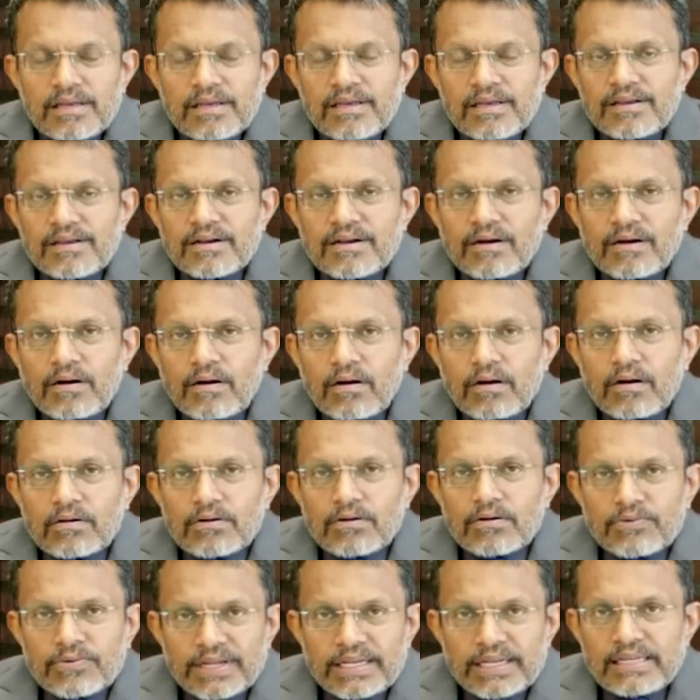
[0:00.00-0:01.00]
The
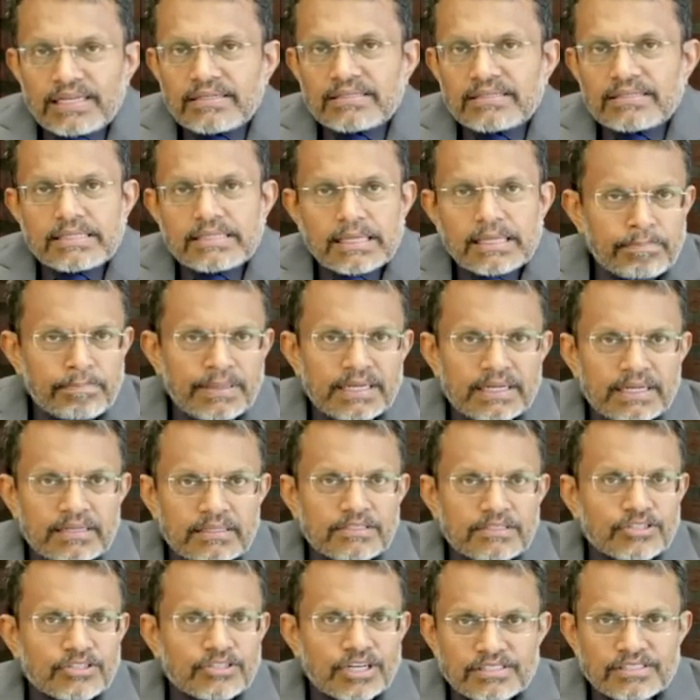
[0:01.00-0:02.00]
already
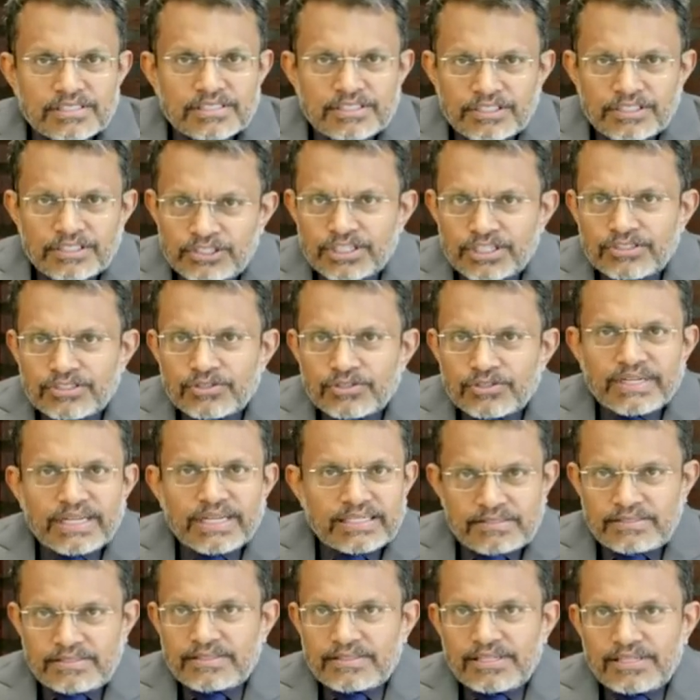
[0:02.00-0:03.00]
tepid transition to
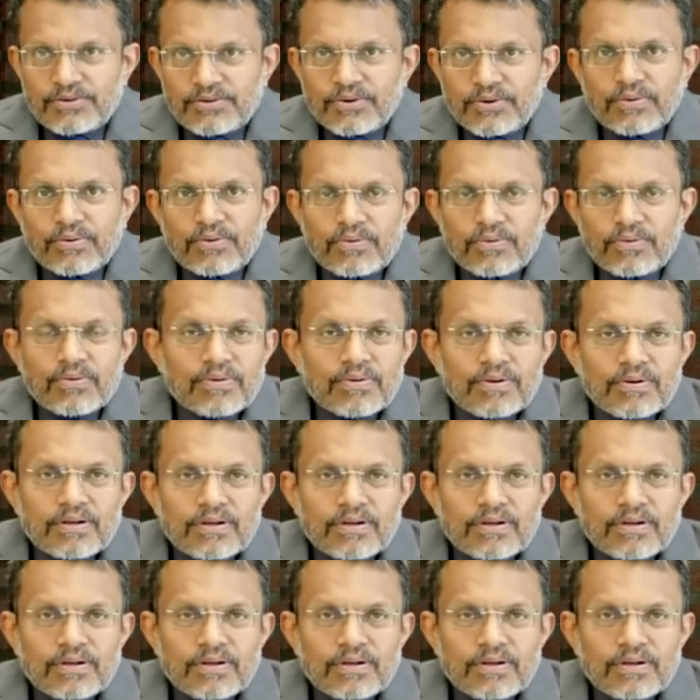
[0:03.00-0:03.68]
net zero